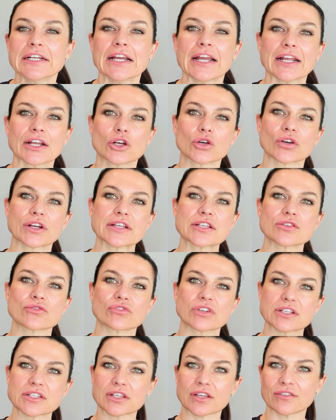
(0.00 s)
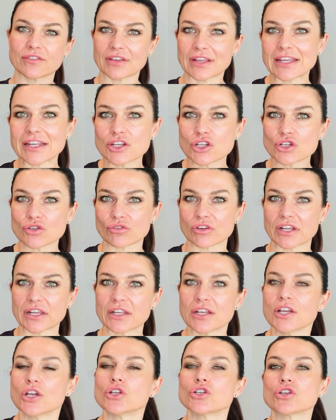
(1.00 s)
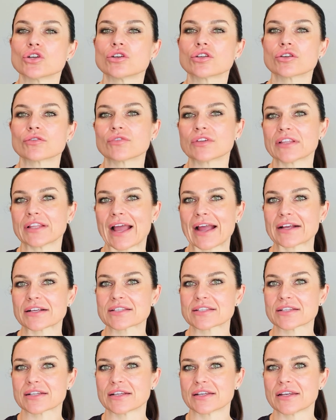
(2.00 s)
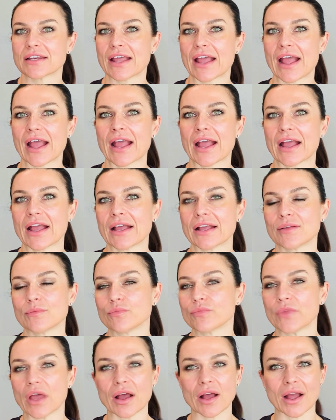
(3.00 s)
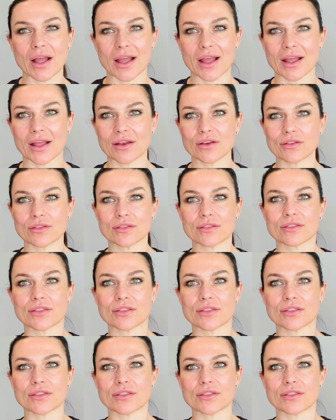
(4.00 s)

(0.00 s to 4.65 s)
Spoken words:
increased risk of injury due to relaxin and